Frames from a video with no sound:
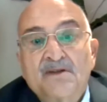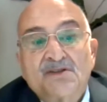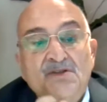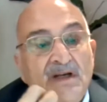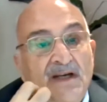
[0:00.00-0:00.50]

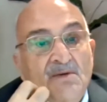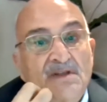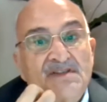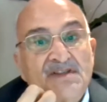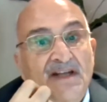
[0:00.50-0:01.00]
So I
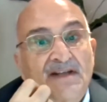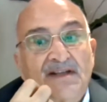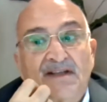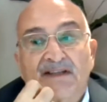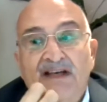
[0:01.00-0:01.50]
would say
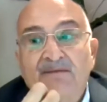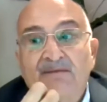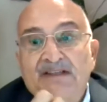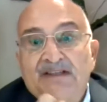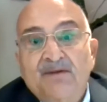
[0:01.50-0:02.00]
that the time
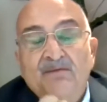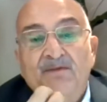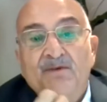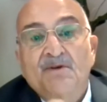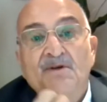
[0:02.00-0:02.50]
has
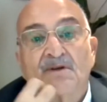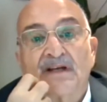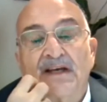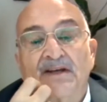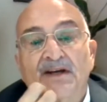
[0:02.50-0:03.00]
come for
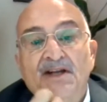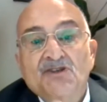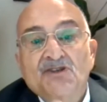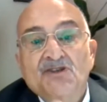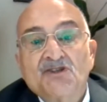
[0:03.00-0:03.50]
a
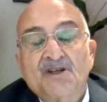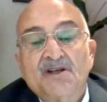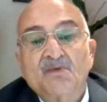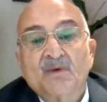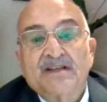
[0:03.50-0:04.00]

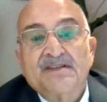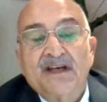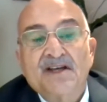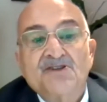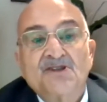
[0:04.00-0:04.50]
regional West
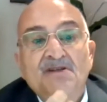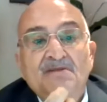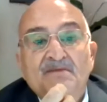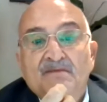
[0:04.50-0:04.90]
Asian